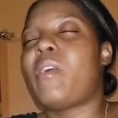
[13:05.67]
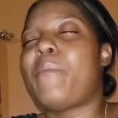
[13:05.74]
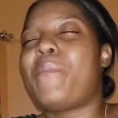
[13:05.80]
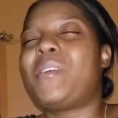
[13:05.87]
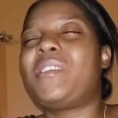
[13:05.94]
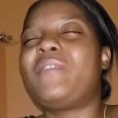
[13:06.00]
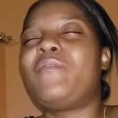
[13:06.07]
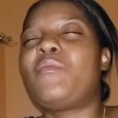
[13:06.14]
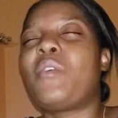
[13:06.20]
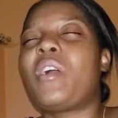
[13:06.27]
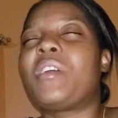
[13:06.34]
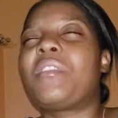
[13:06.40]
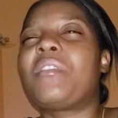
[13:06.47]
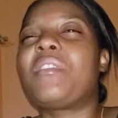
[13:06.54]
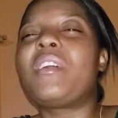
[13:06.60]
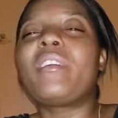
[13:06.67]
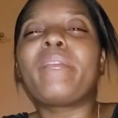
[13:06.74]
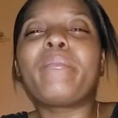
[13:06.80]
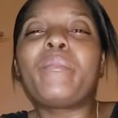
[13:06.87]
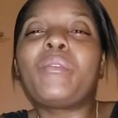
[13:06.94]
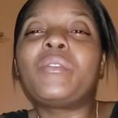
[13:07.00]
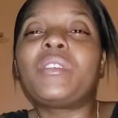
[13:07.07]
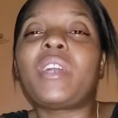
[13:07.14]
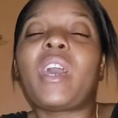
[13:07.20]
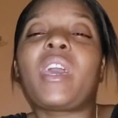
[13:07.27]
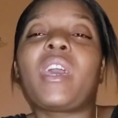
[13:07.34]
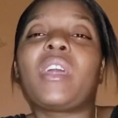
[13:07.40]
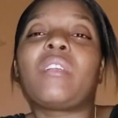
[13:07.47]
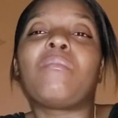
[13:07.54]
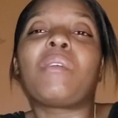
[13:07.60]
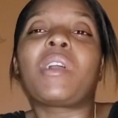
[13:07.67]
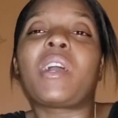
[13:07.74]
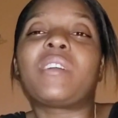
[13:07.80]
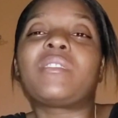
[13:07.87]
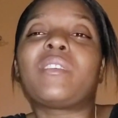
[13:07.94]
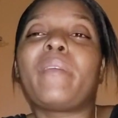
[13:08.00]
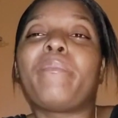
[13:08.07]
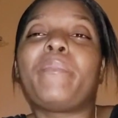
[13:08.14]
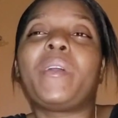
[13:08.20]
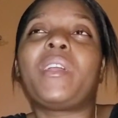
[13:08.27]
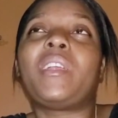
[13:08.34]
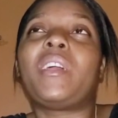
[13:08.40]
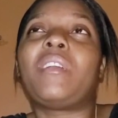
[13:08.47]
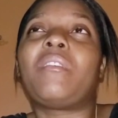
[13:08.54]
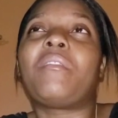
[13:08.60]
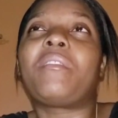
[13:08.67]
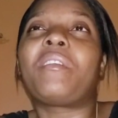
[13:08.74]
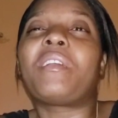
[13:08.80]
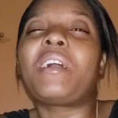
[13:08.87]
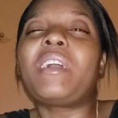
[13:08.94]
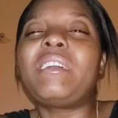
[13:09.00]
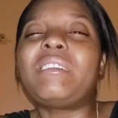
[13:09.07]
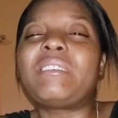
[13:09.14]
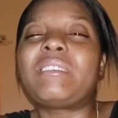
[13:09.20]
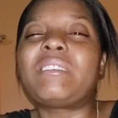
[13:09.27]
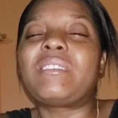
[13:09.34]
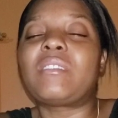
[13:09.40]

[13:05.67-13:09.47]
Not even want to think about it again because the pain them are nice.